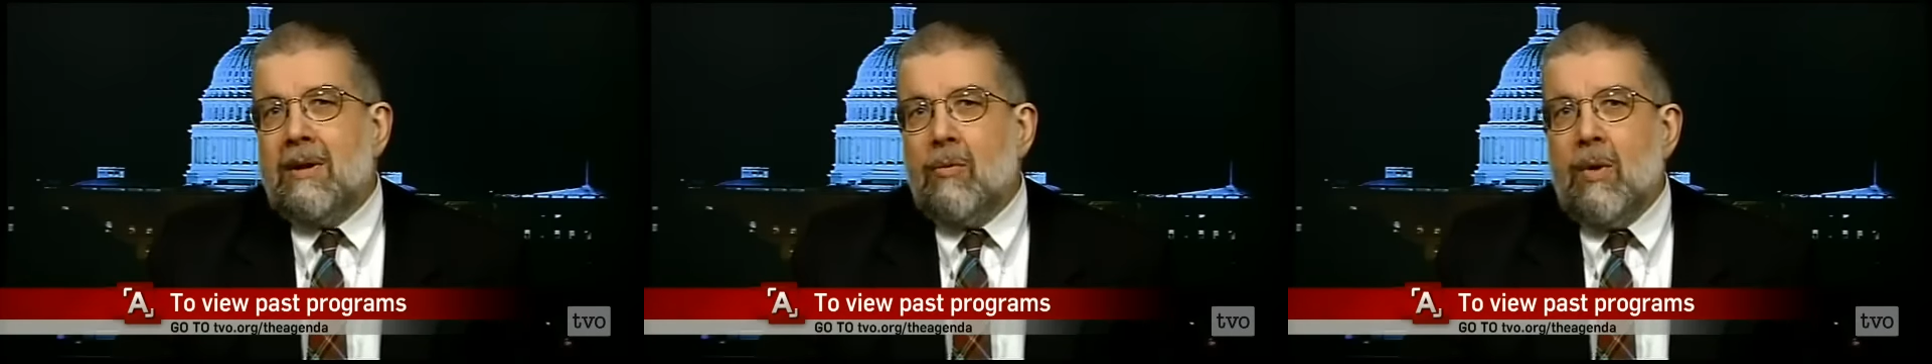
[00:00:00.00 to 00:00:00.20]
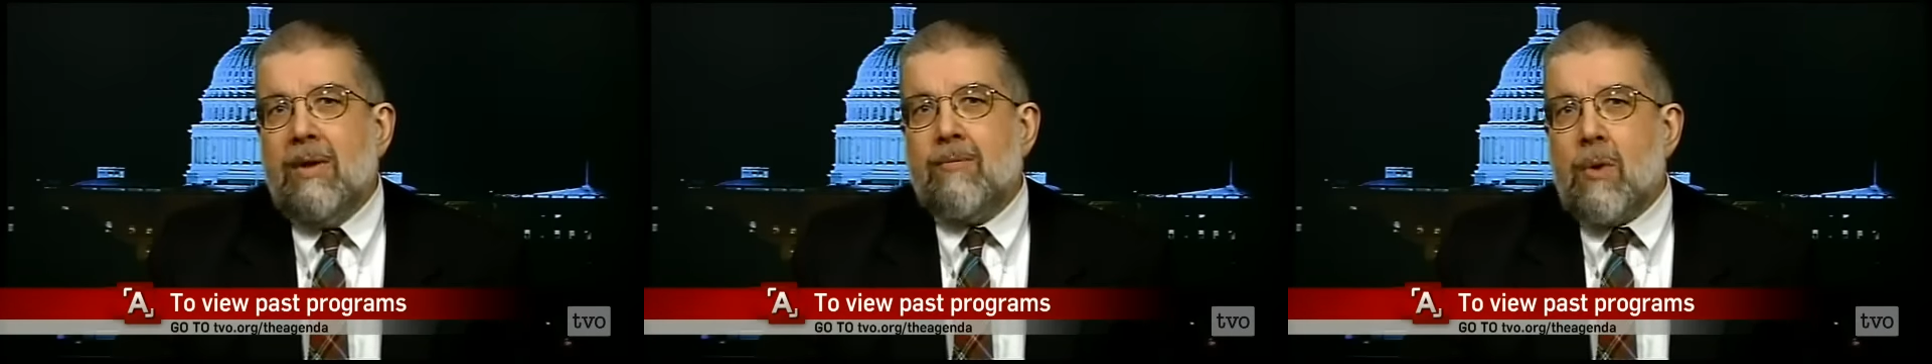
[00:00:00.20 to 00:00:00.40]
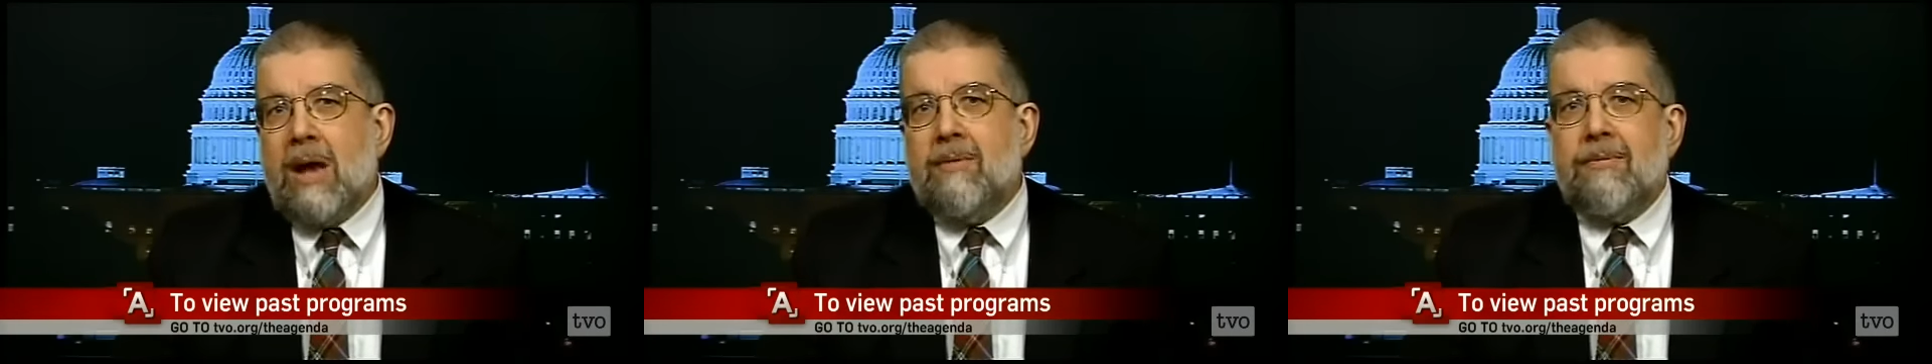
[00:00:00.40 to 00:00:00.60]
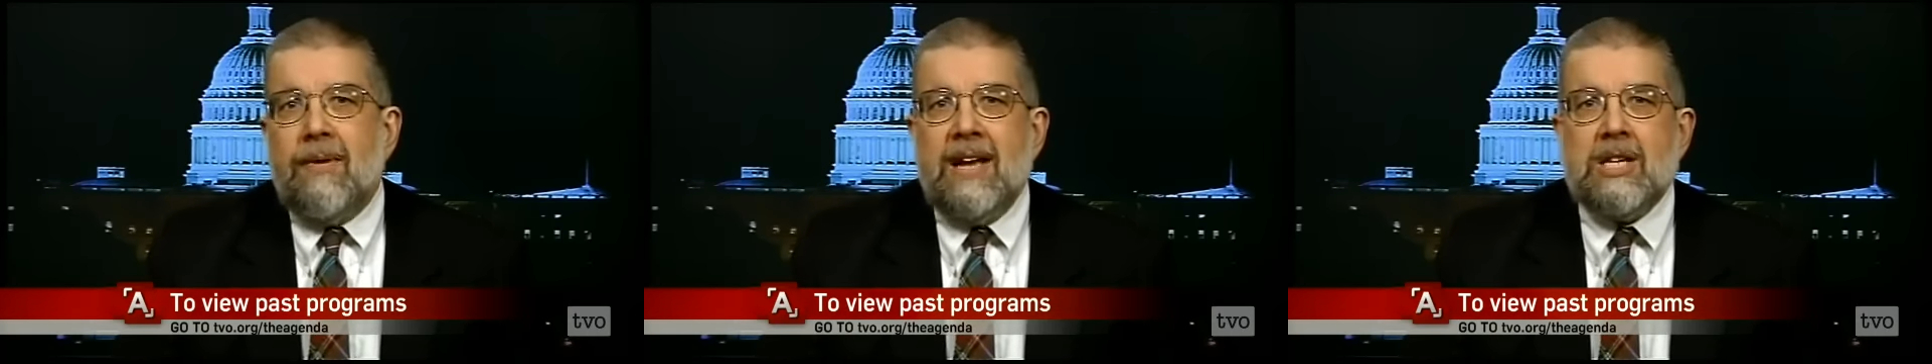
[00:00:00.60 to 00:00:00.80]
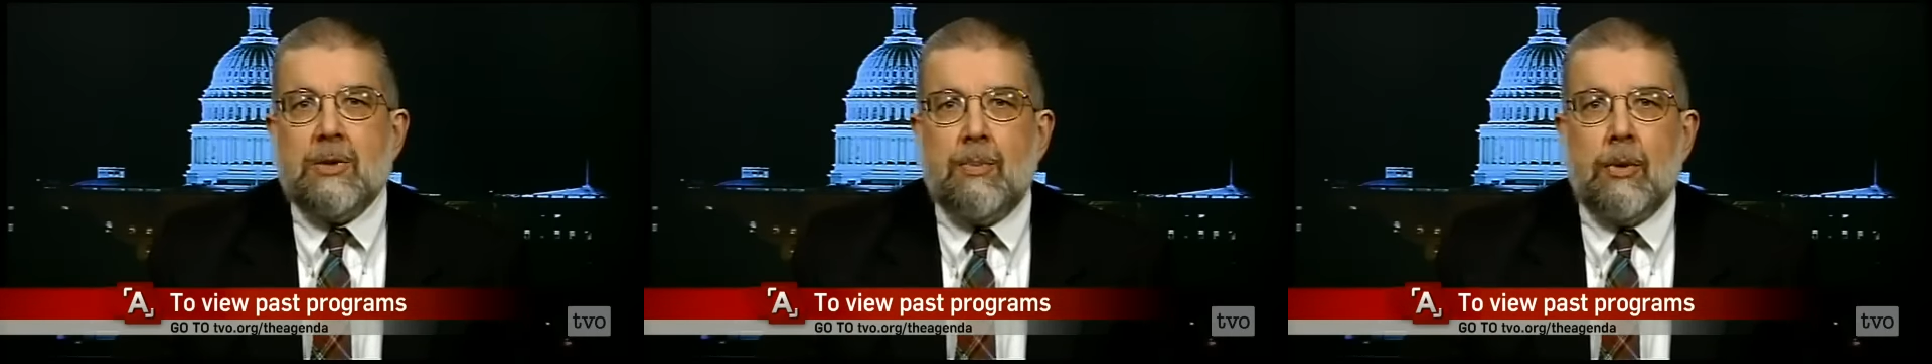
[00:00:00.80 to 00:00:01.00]
and we've read
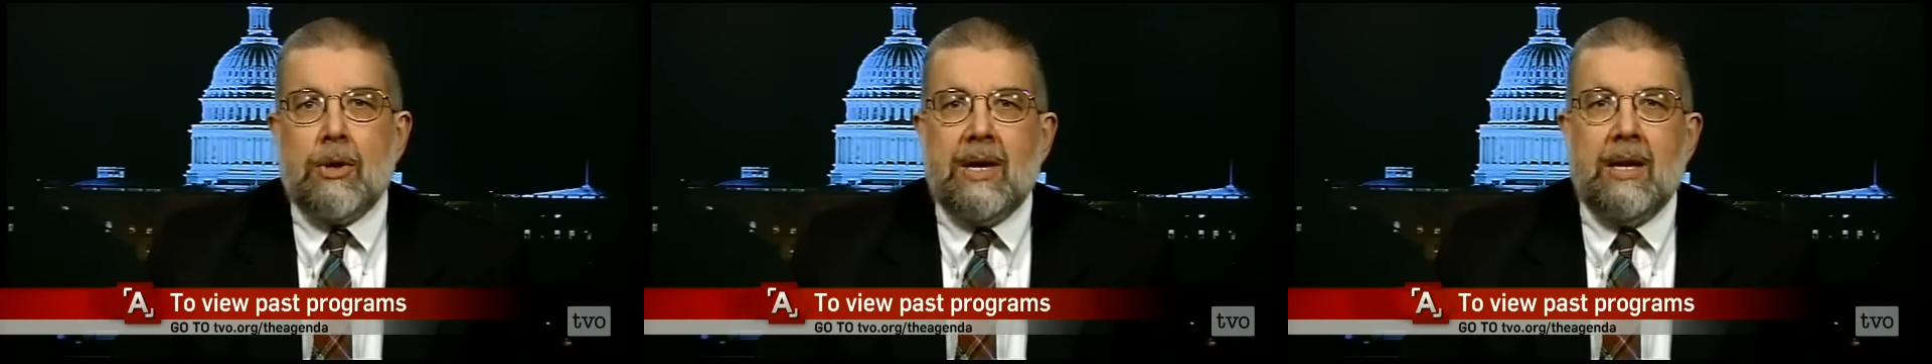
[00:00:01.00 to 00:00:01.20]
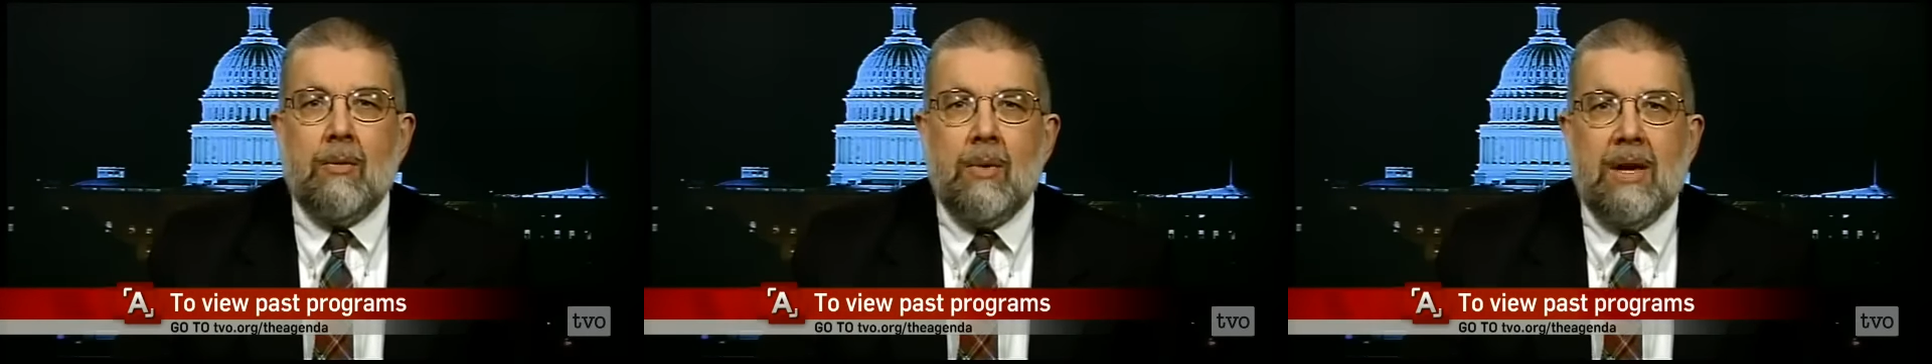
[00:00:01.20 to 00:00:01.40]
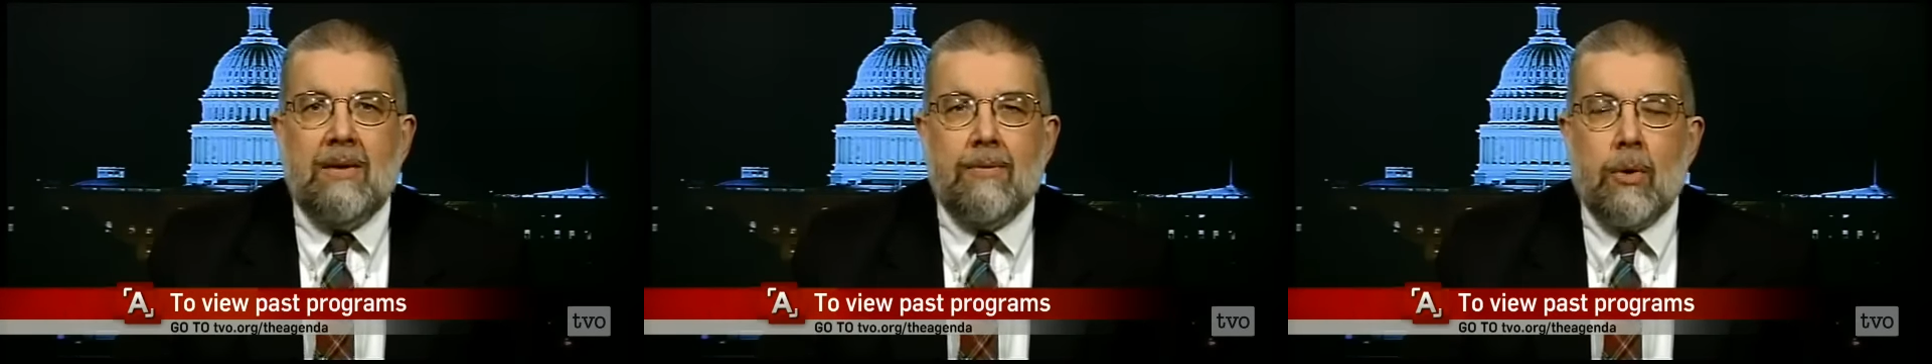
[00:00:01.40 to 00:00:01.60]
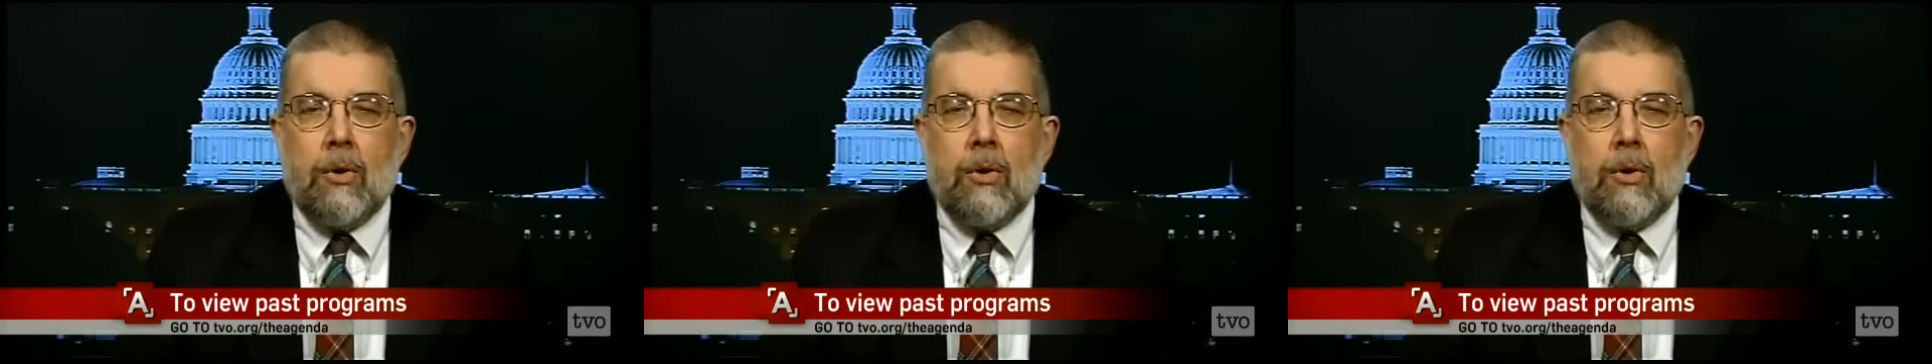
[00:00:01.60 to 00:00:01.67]
Facebook and we've